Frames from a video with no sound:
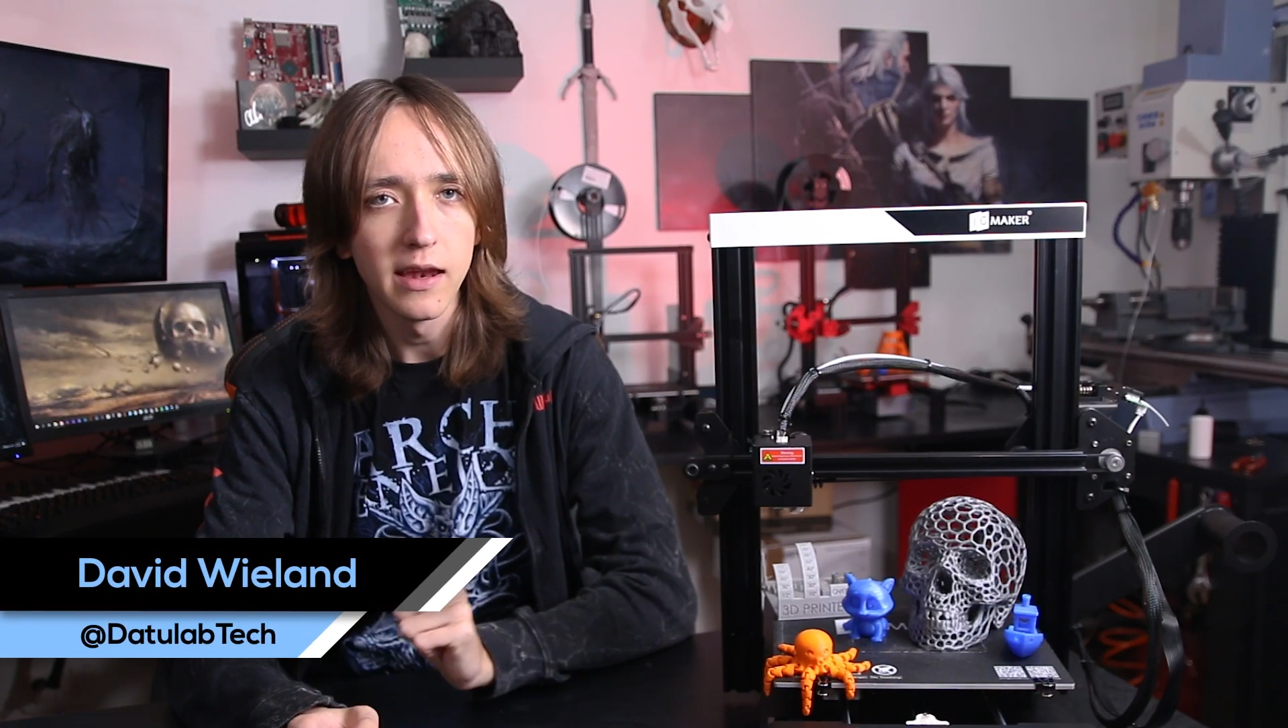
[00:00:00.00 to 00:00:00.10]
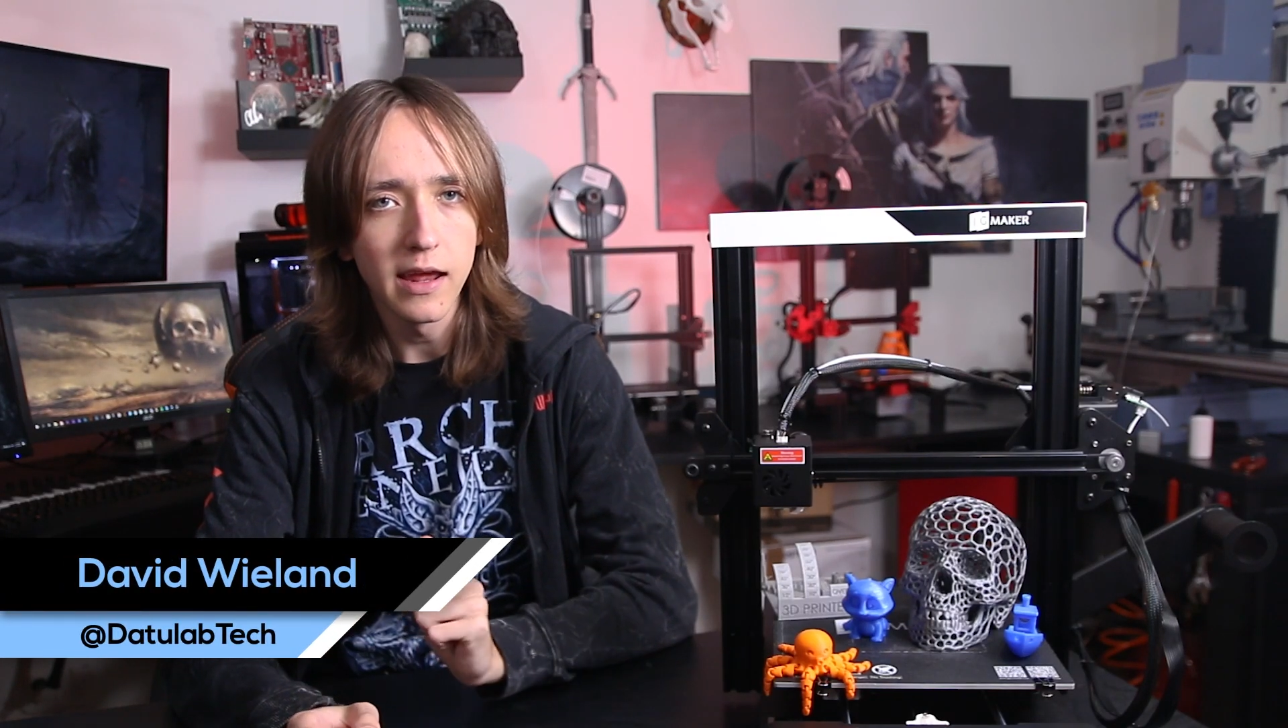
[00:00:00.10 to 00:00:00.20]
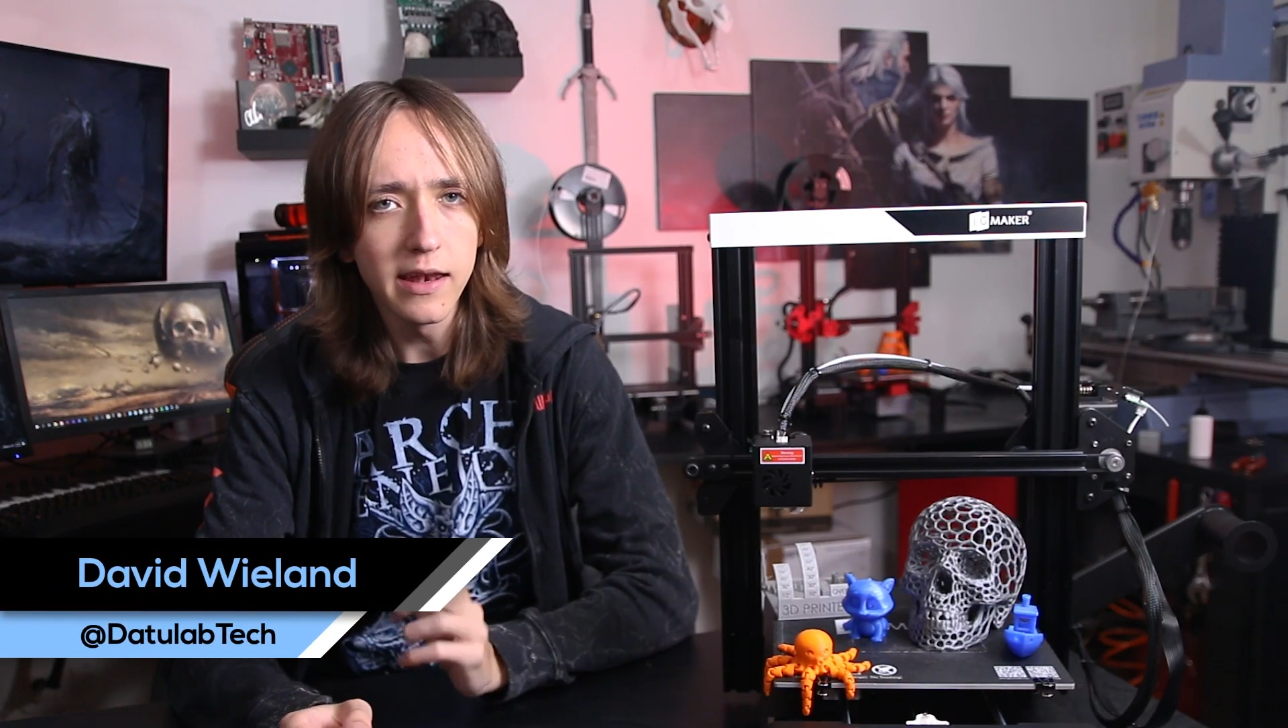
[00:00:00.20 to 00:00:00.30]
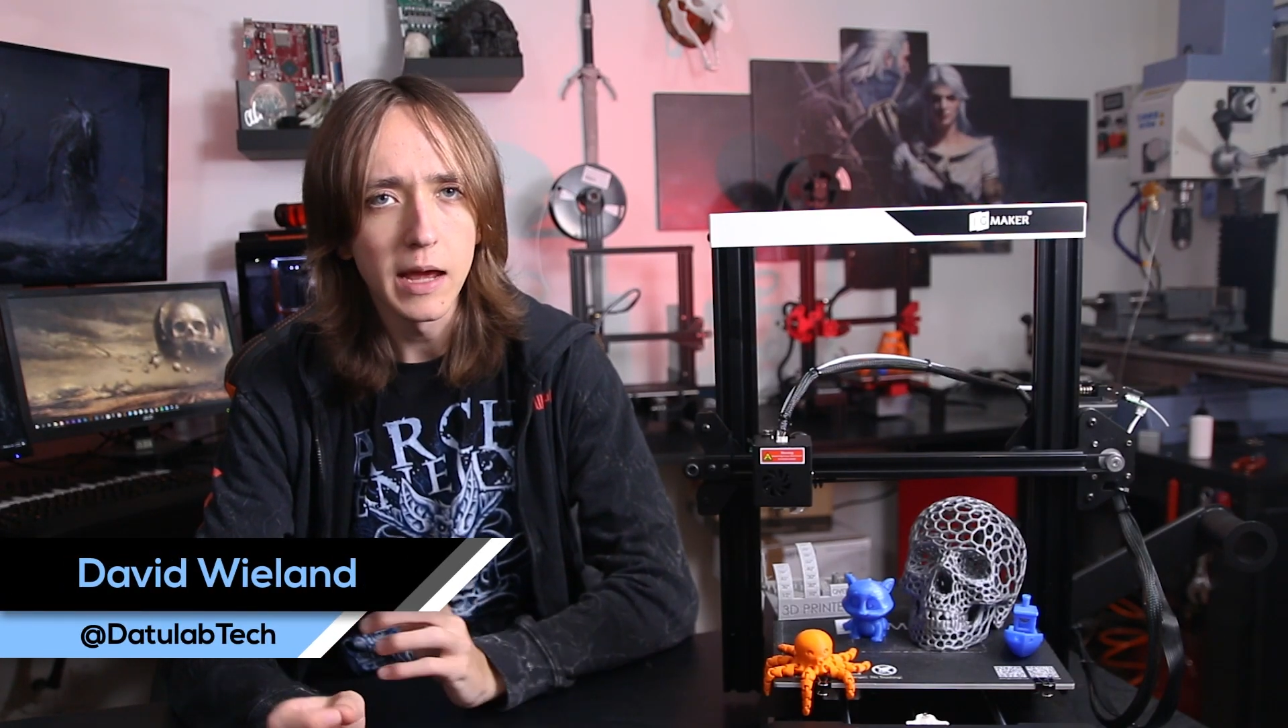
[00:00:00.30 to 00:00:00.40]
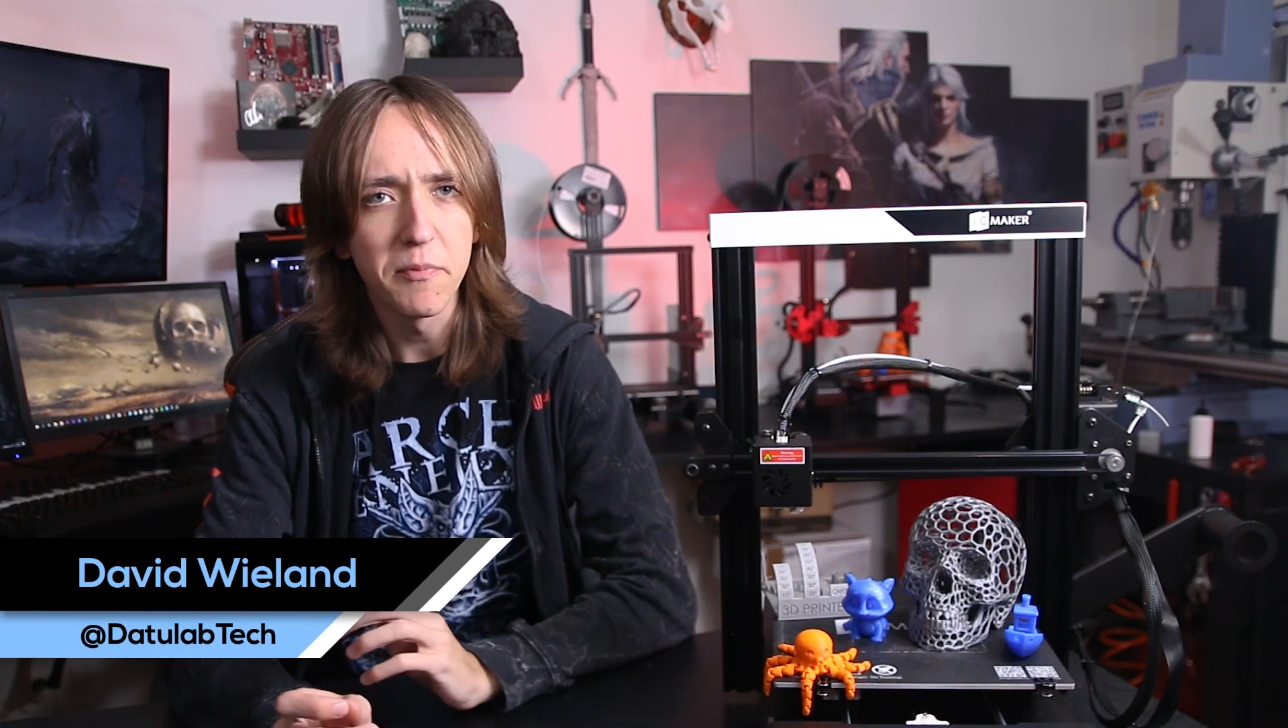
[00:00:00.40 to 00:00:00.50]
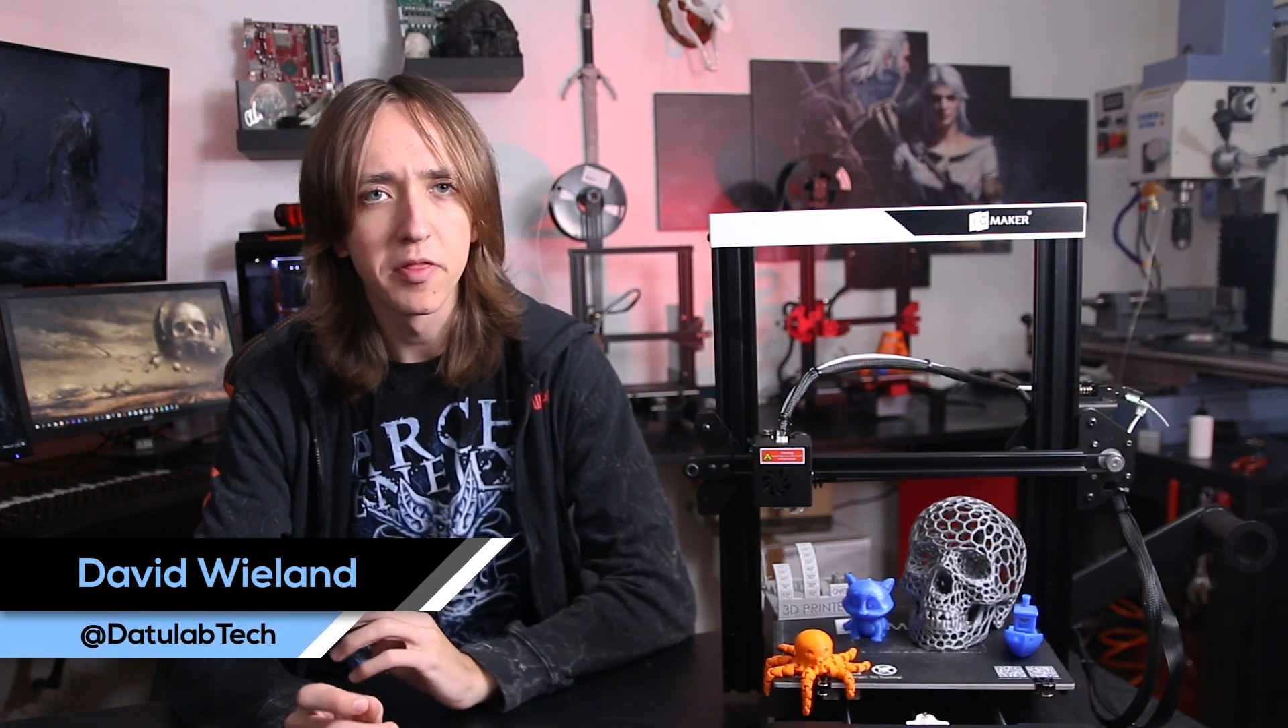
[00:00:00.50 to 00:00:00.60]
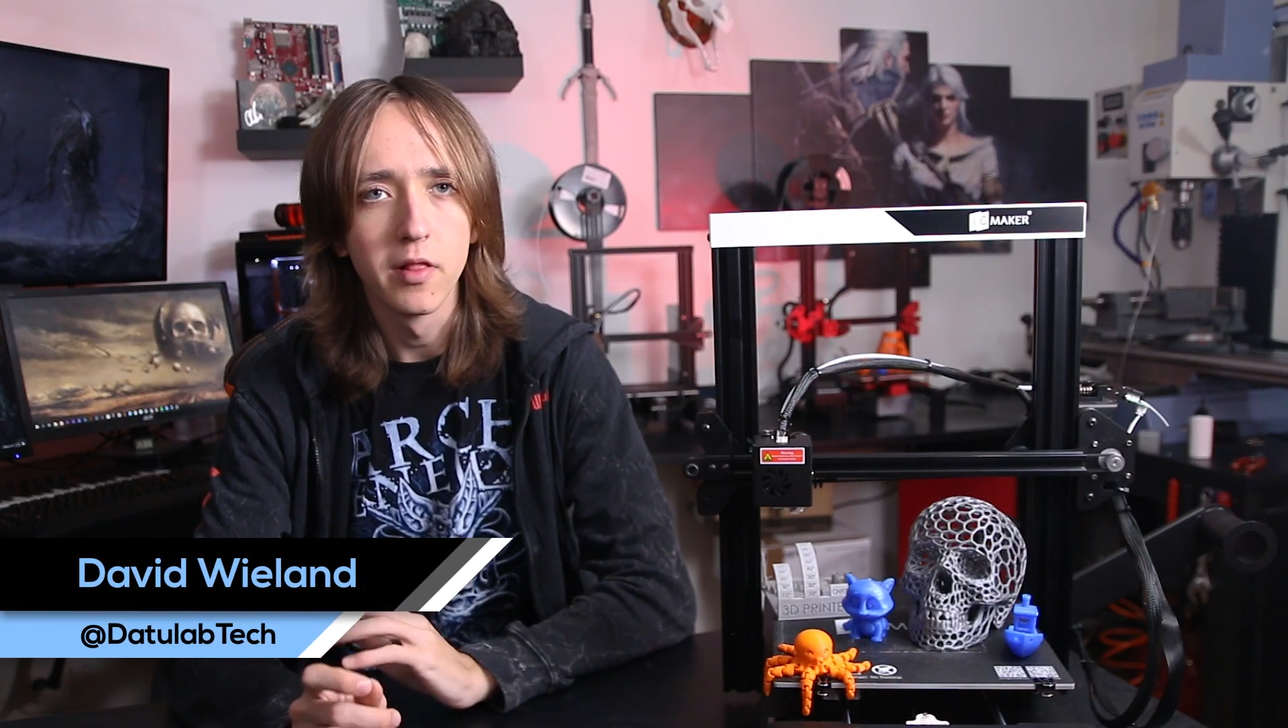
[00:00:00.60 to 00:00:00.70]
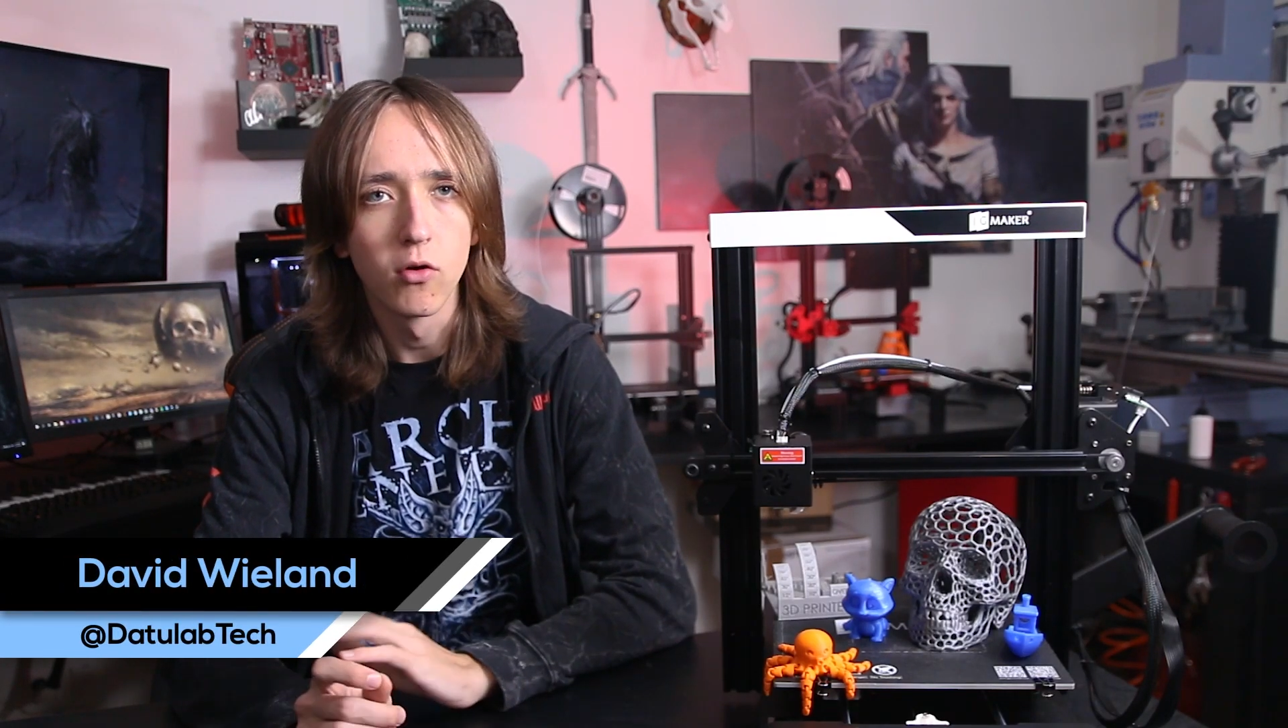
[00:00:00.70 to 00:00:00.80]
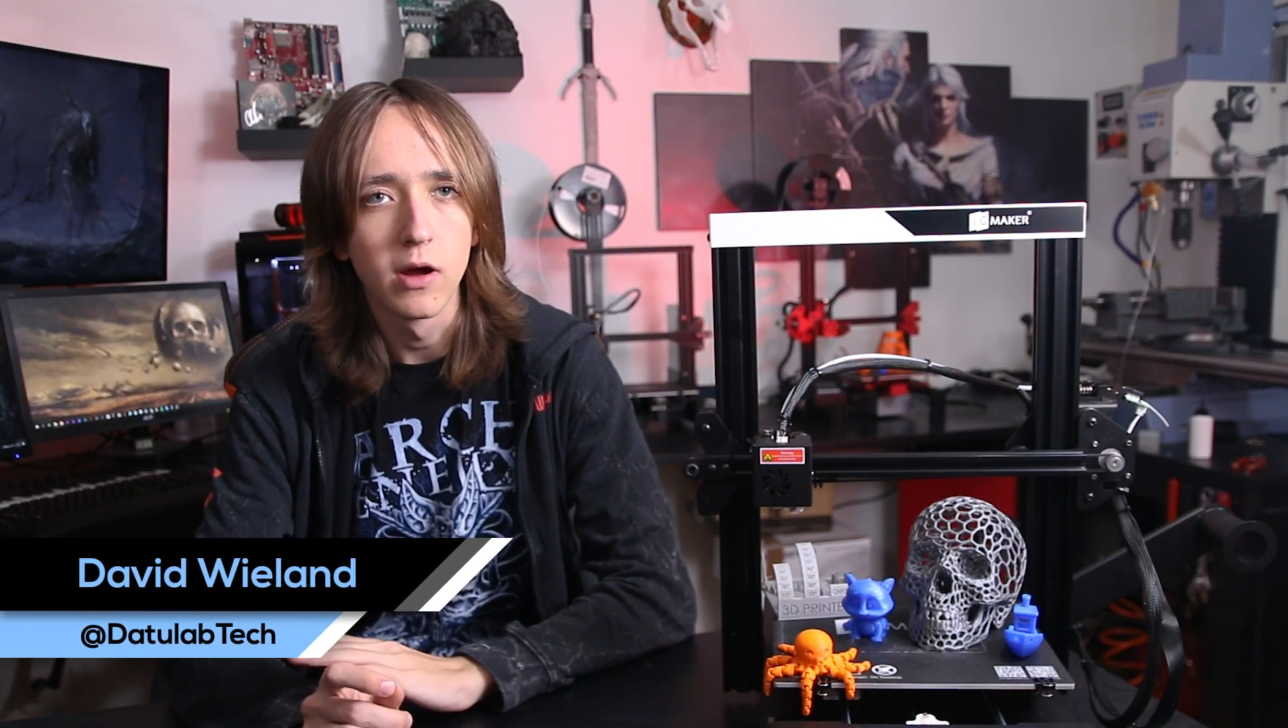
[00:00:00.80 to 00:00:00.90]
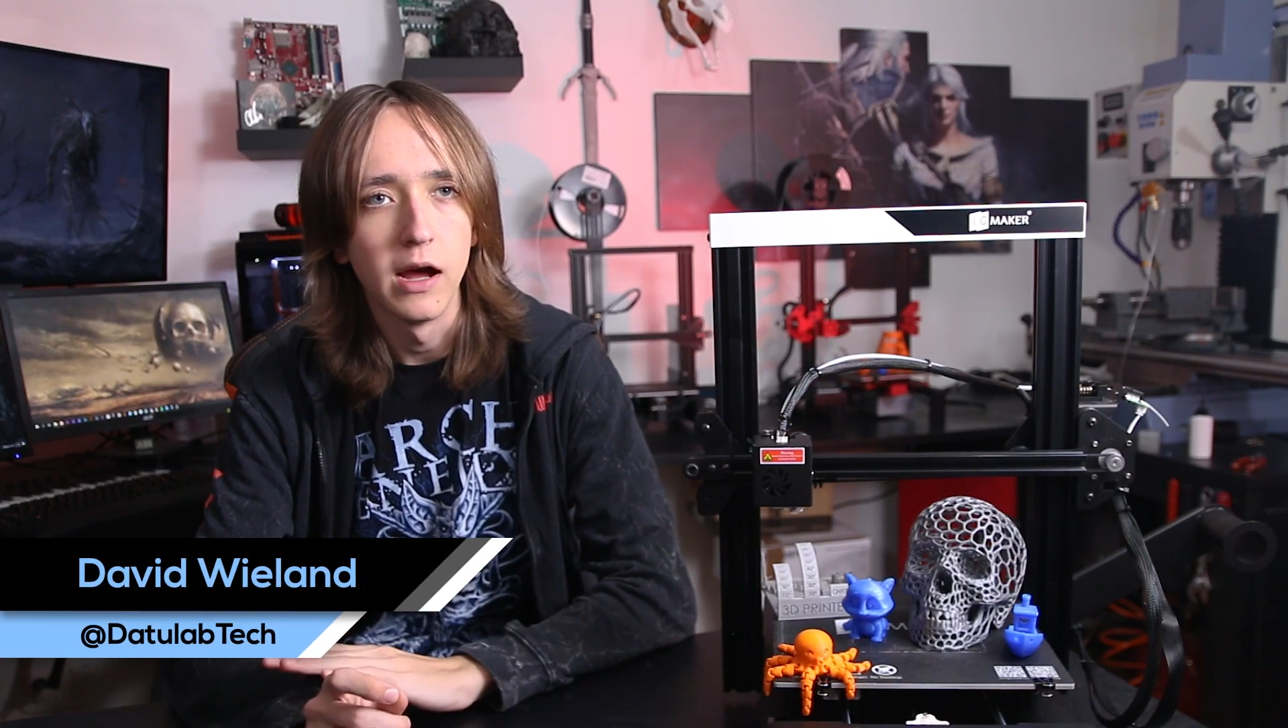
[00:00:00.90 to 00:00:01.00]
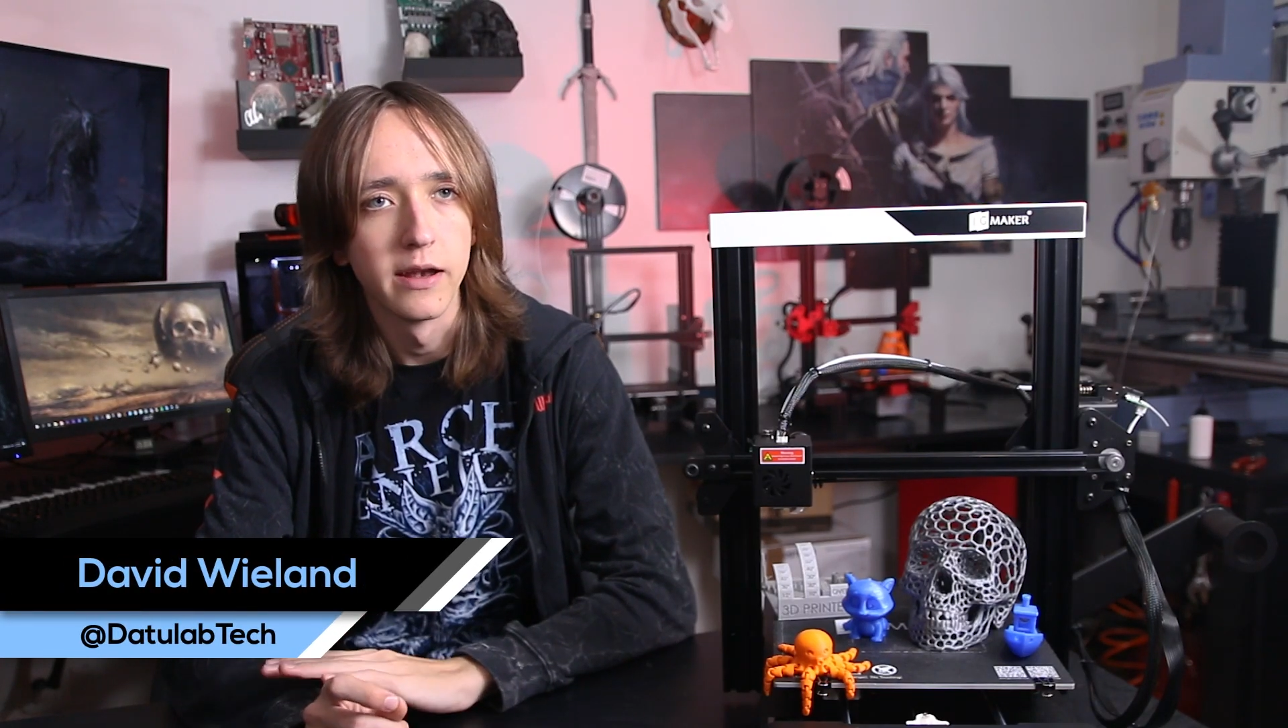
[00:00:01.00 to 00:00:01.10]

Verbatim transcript: in-depth look